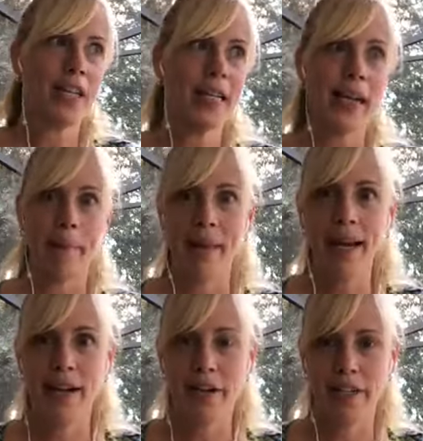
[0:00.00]
they take a
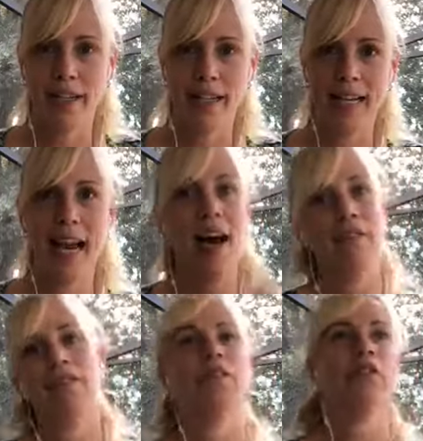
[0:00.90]
minute just to lay
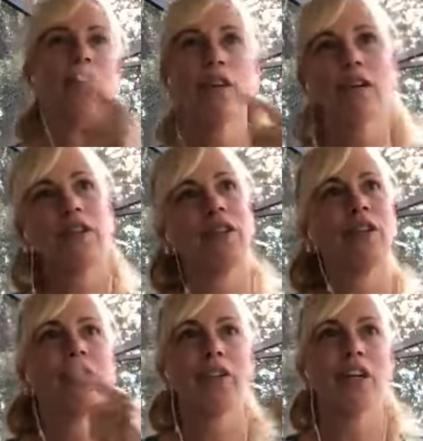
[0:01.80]
down. So they'll
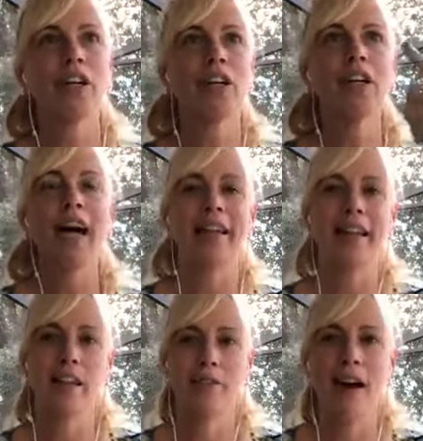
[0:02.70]
circle, and
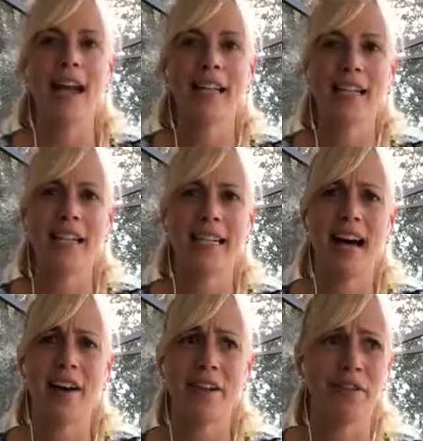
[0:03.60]
then they'll finally lay
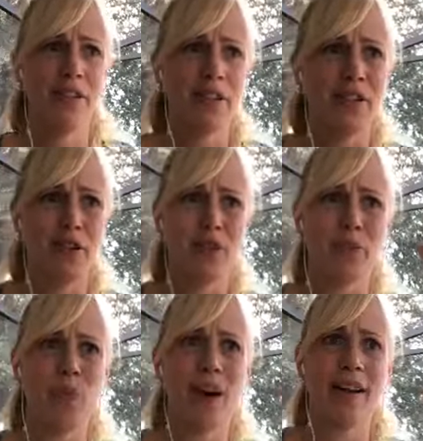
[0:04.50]
down, and you
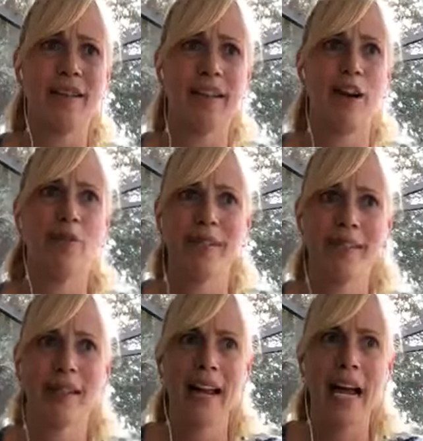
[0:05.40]
just want to
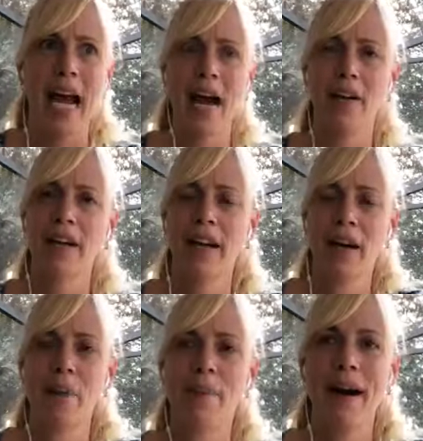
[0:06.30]
lay down,
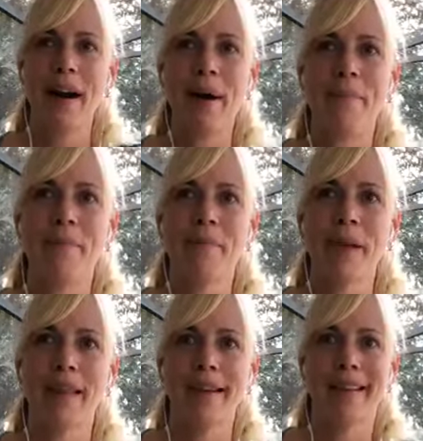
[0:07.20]
but
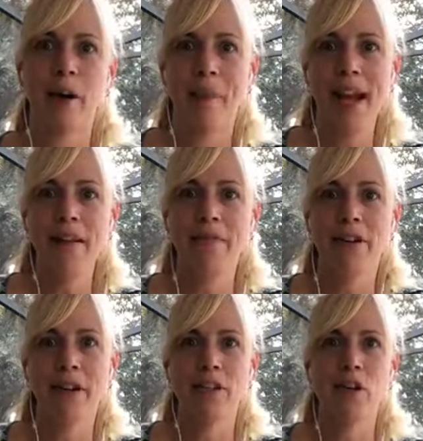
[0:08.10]
they're
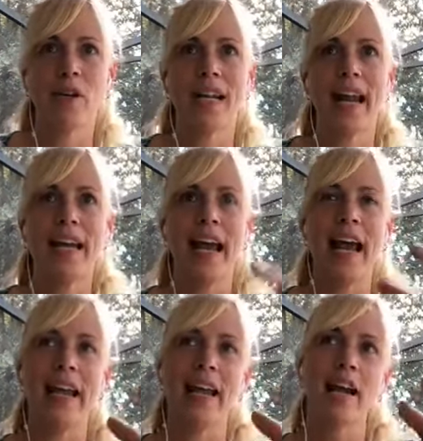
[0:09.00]
painful, and so and
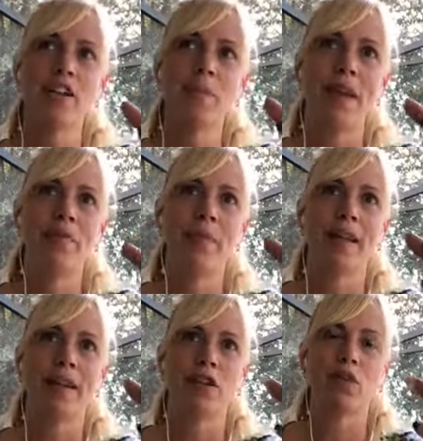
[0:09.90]
not just painful,
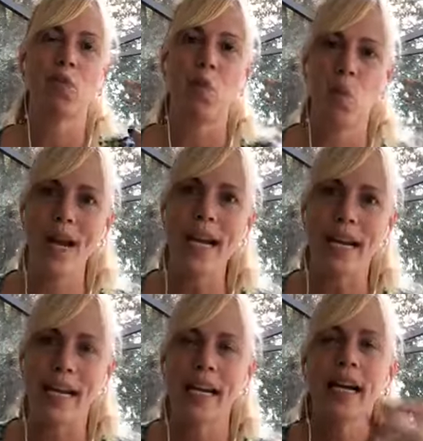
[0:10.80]
but they're just
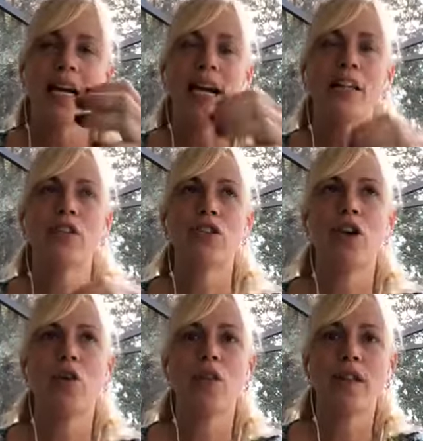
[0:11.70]
weak, and
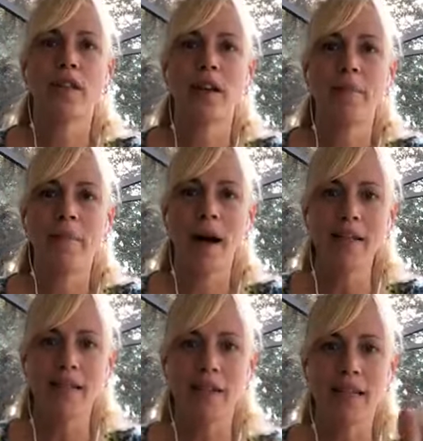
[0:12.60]
so the
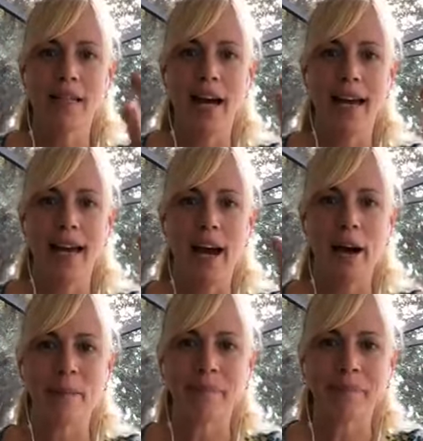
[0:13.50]
muscles that
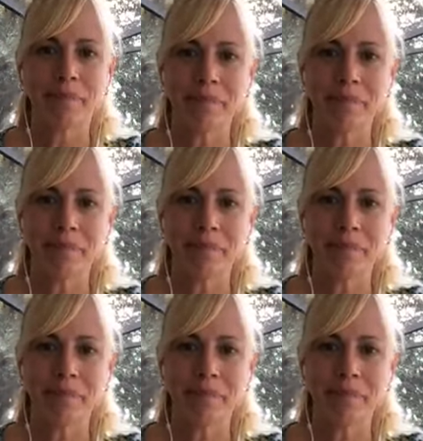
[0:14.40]
are